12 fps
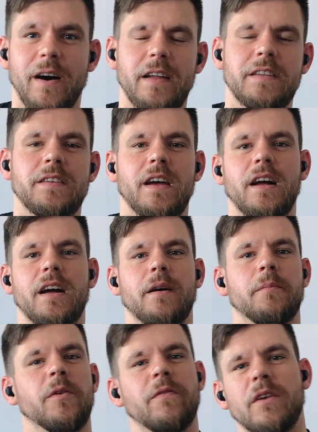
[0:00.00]
but
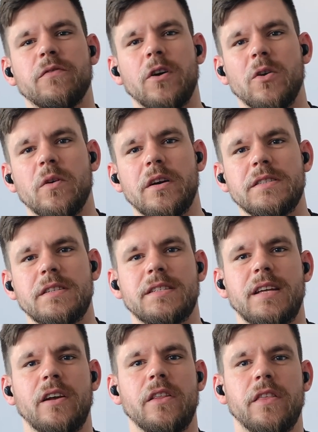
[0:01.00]
moving forward, the
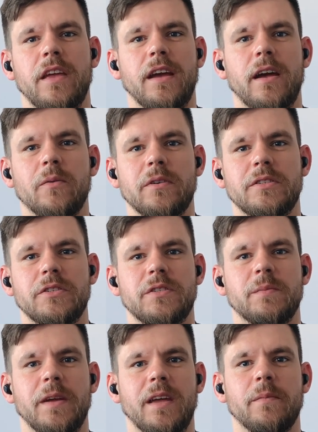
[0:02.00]
second thing I want to
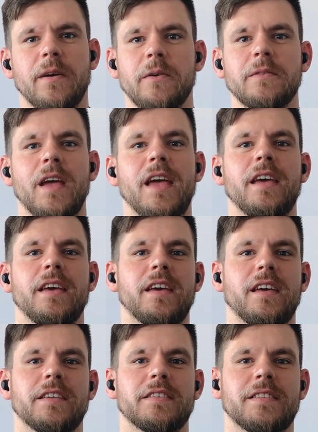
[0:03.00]
speak about
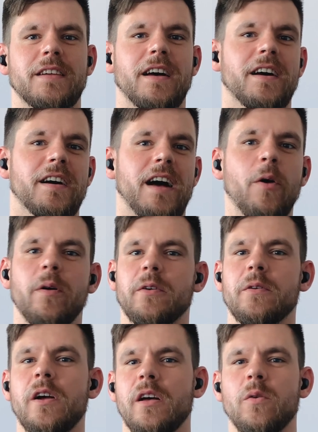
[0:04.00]
is
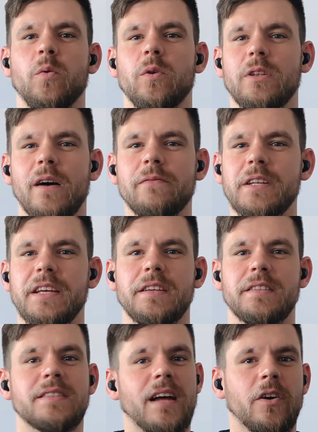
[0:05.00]
our
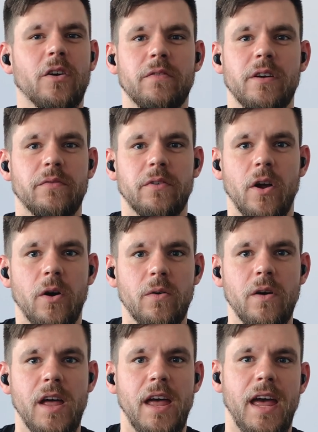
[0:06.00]
lovely Stack
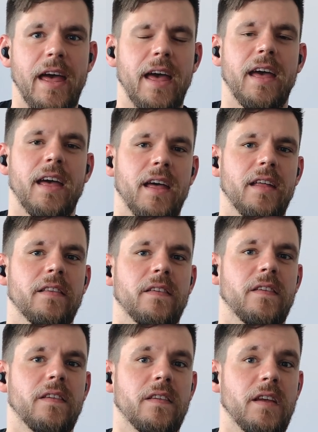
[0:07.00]
Overflow, and
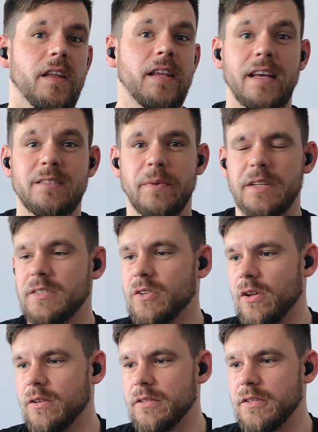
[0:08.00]
it has been
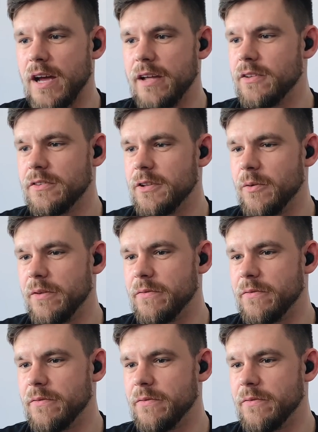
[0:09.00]
solved. I don't know